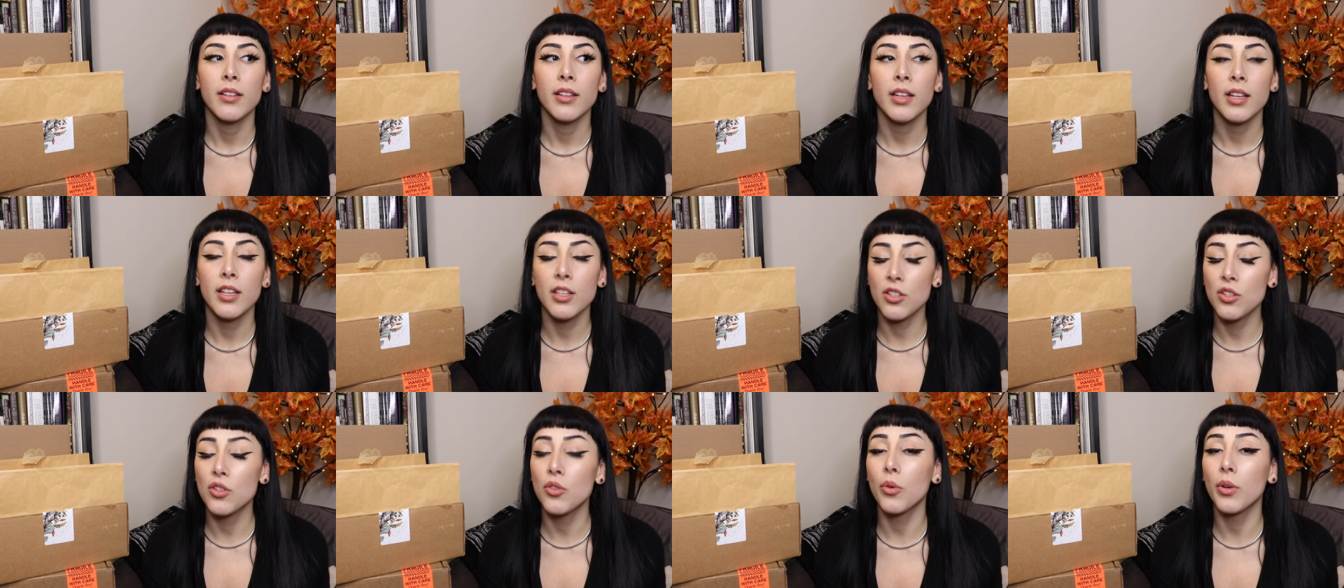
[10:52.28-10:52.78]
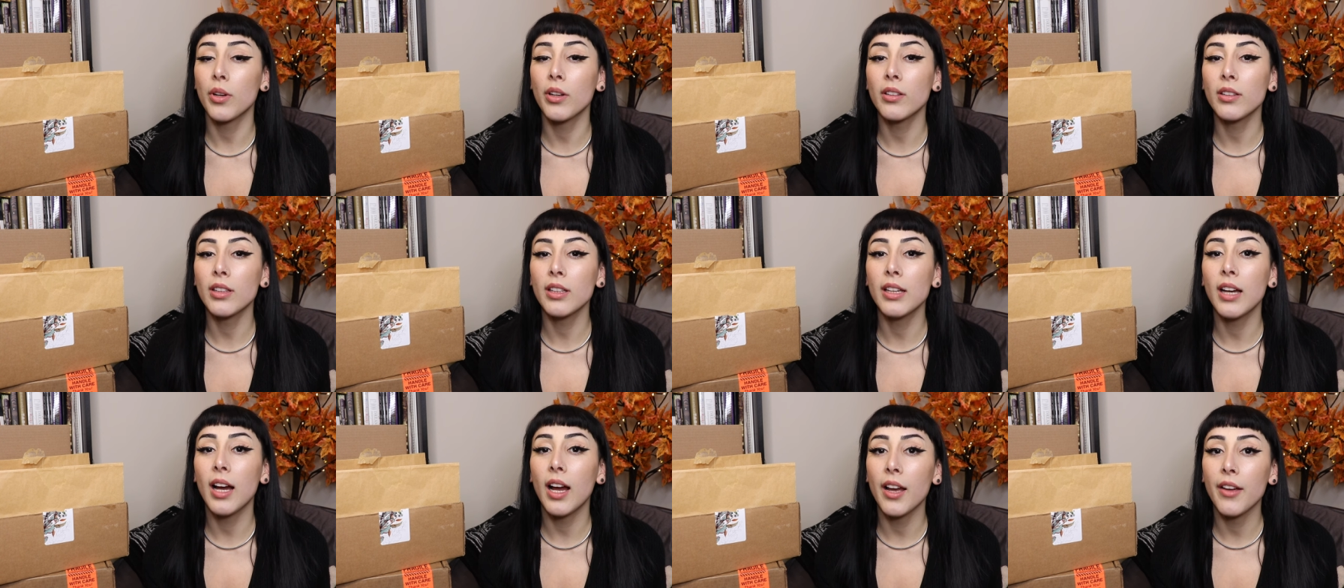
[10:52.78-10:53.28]

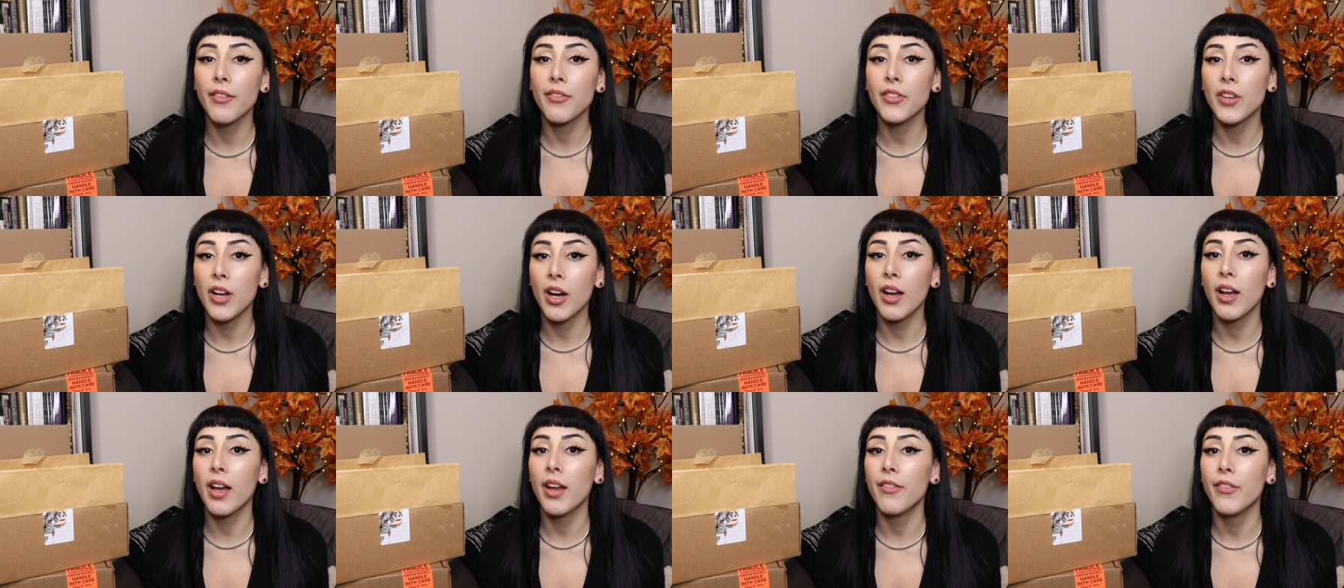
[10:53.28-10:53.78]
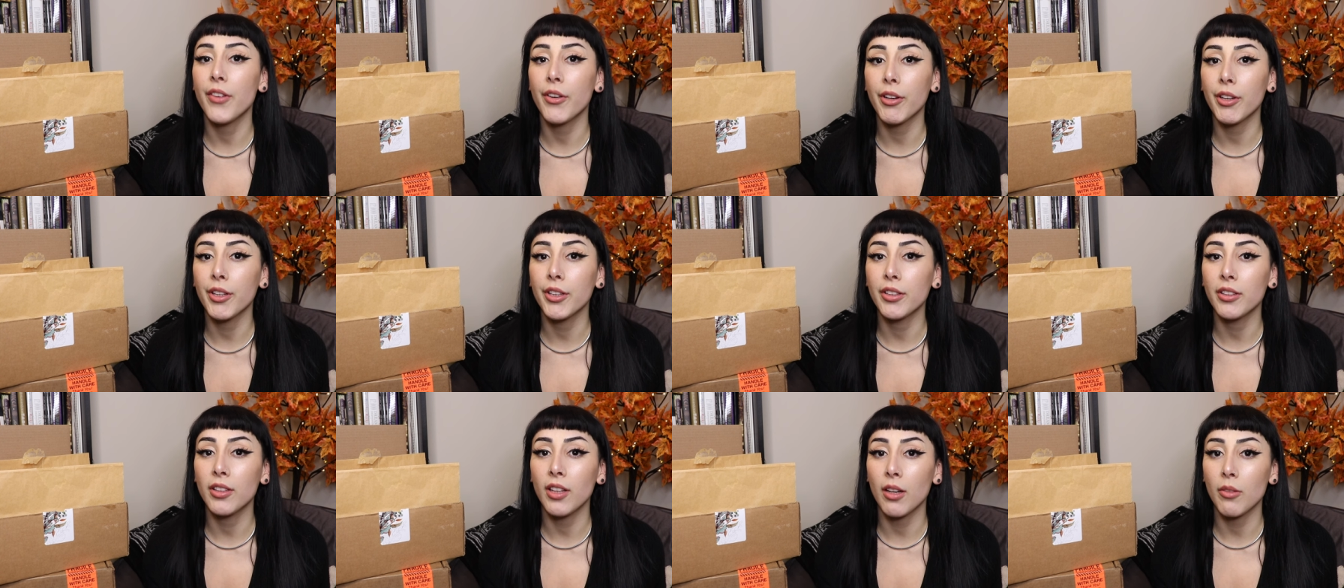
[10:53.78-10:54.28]
Historically, I've not had very
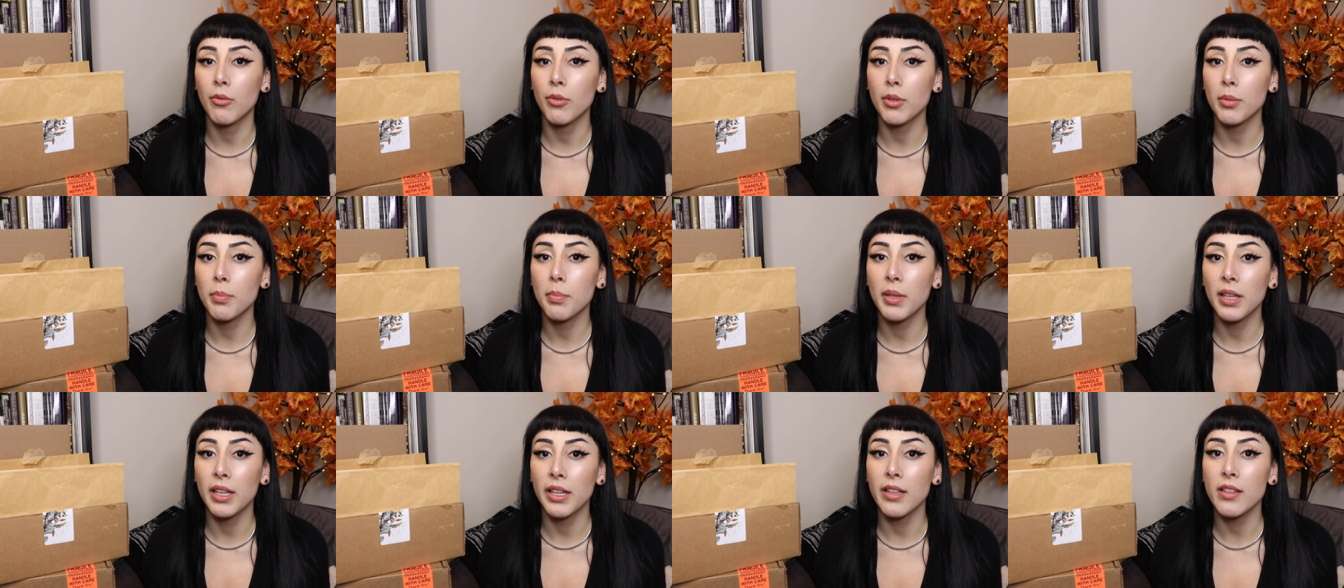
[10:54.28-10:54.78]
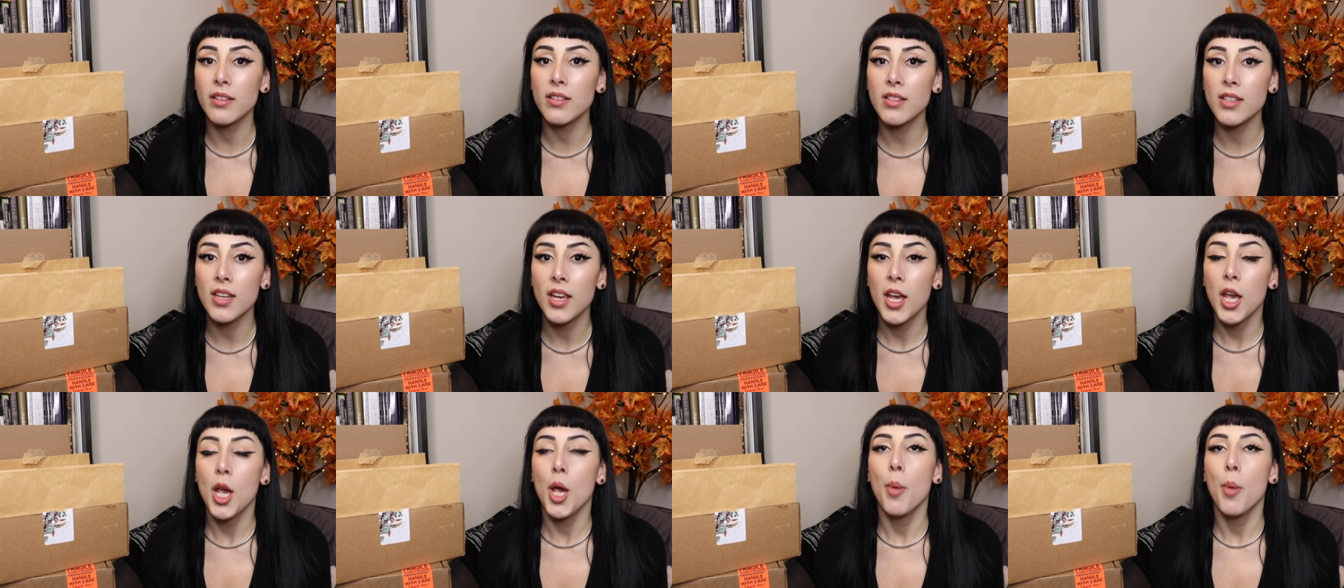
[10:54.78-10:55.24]
good luck with plants,